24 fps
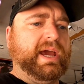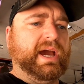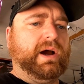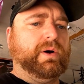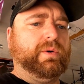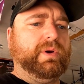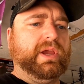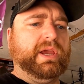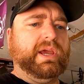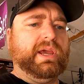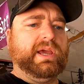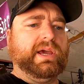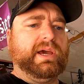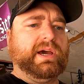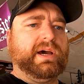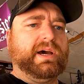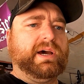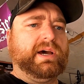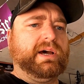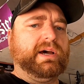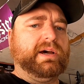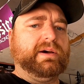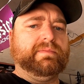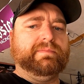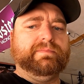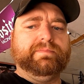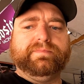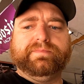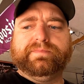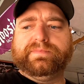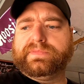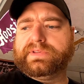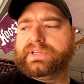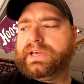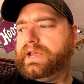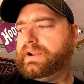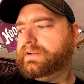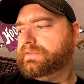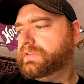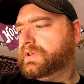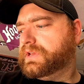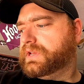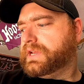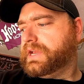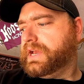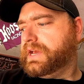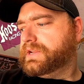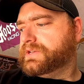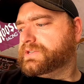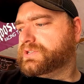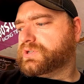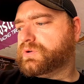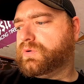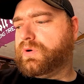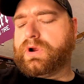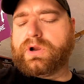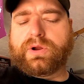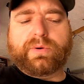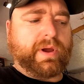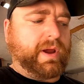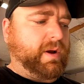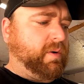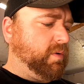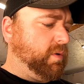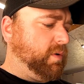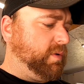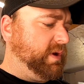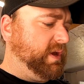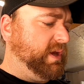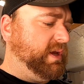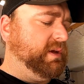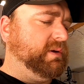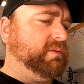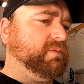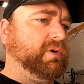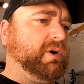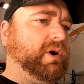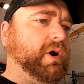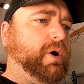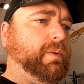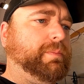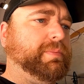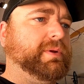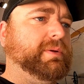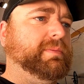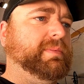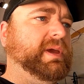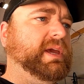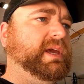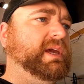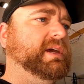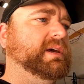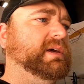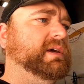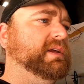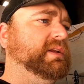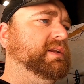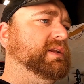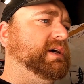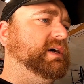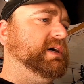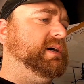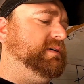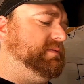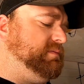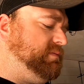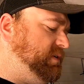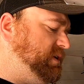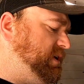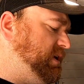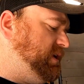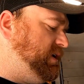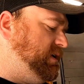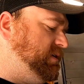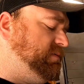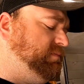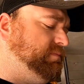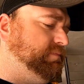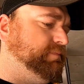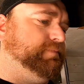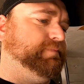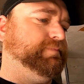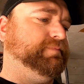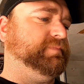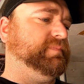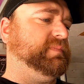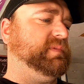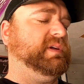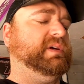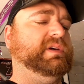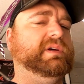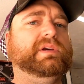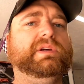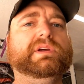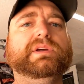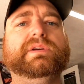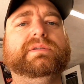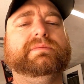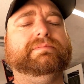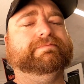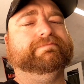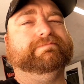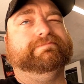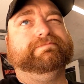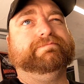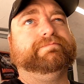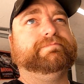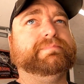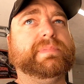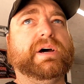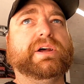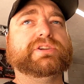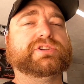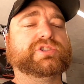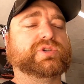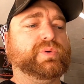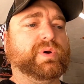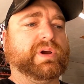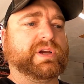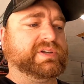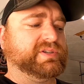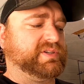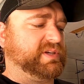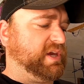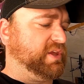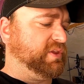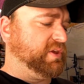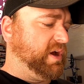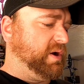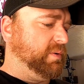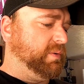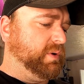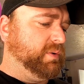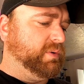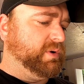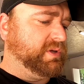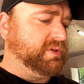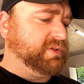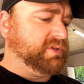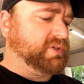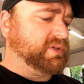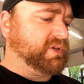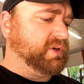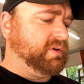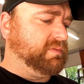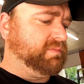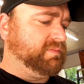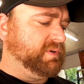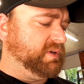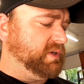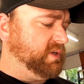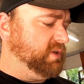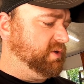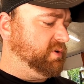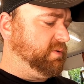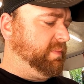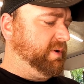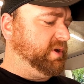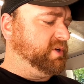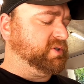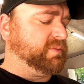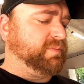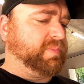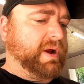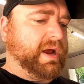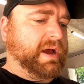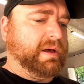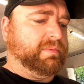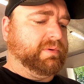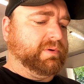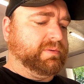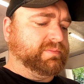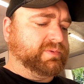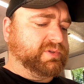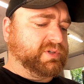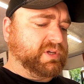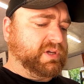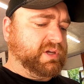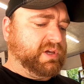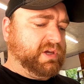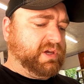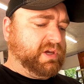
we got everything kind of squared away where we were hoping to be, and did it in about as quick as I thought we would, so no major problems.